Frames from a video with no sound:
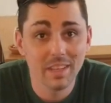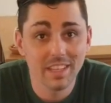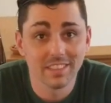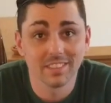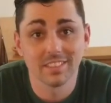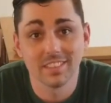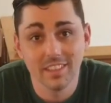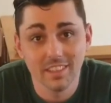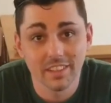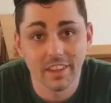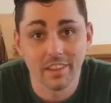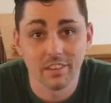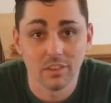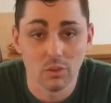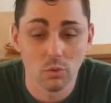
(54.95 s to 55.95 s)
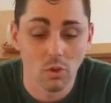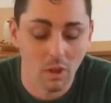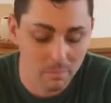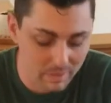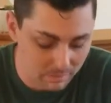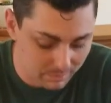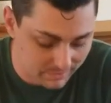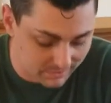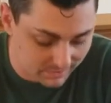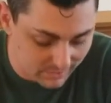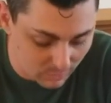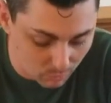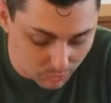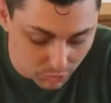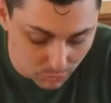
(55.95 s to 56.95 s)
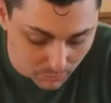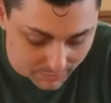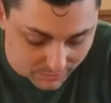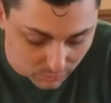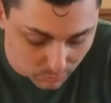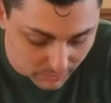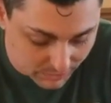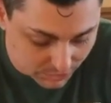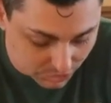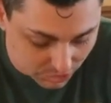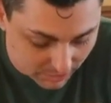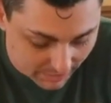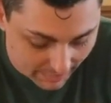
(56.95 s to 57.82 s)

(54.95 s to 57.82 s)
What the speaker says: and C, and you all be able to see which one is which.